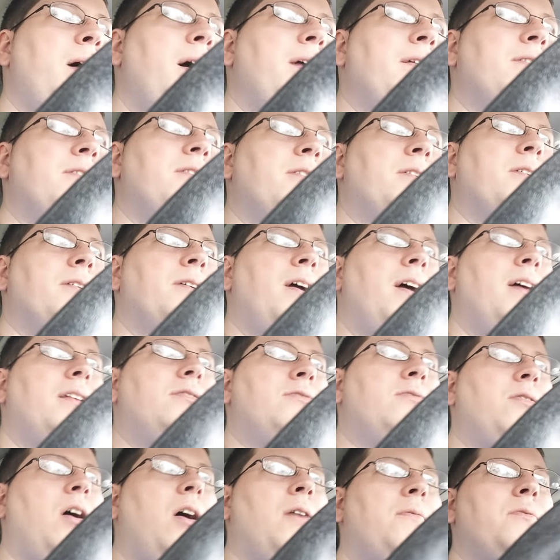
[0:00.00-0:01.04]
editor
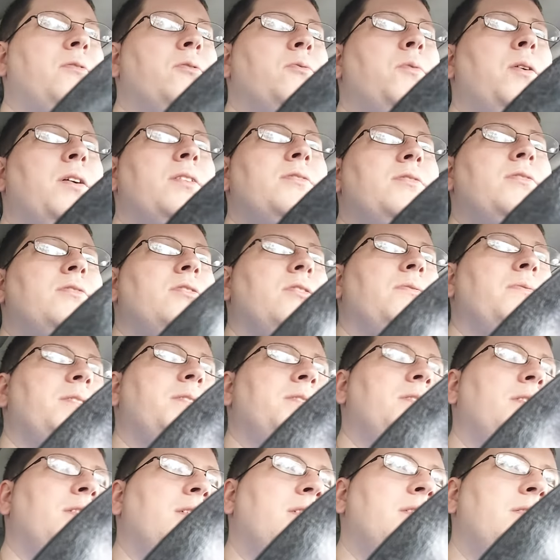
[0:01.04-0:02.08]
and to offer one's
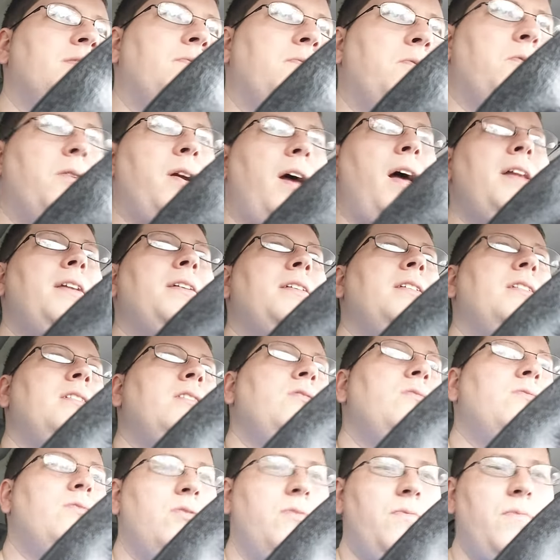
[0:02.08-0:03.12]
services for editing
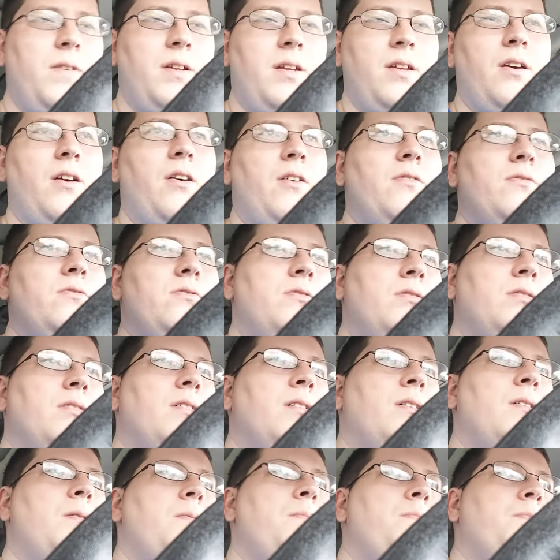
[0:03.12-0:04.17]
YouTube videos,
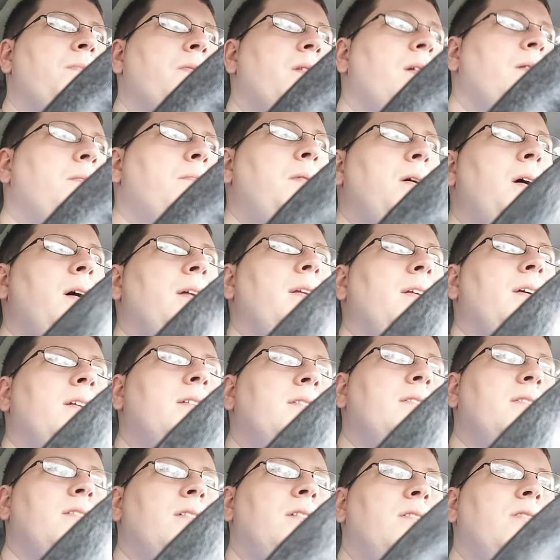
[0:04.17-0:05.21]
but
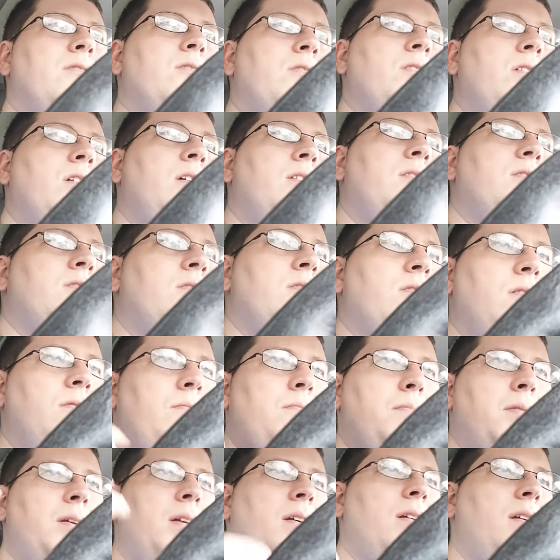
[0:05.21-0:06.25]
it's
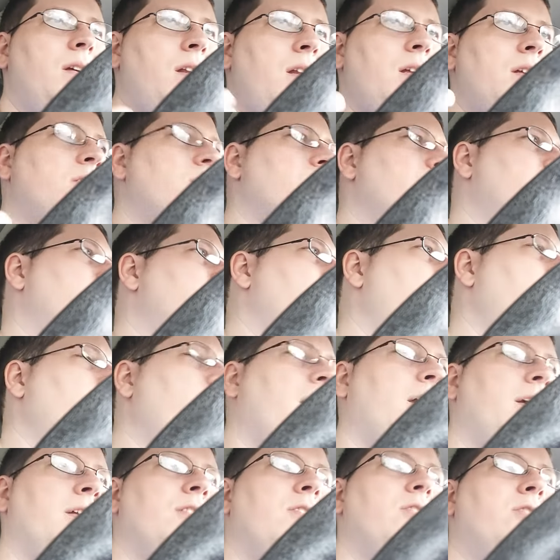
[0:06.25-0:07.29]
beginning to
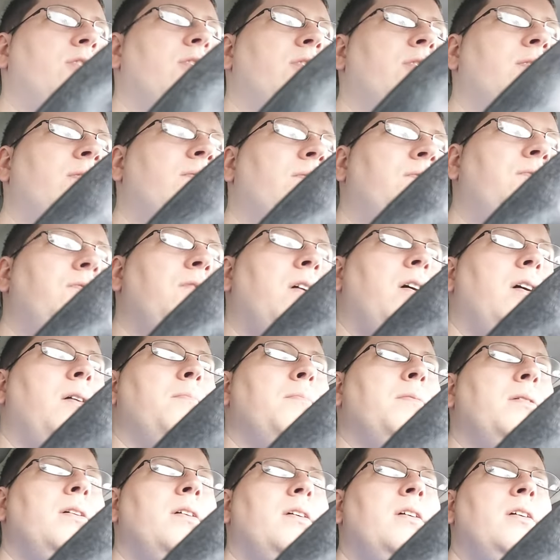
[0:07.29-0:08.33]
change
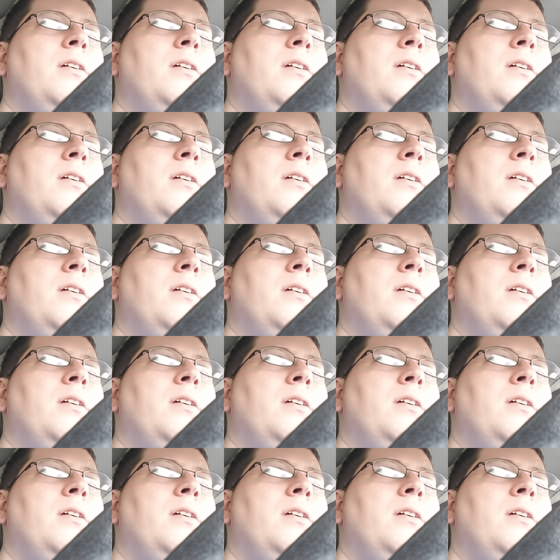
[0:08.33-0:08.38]
from,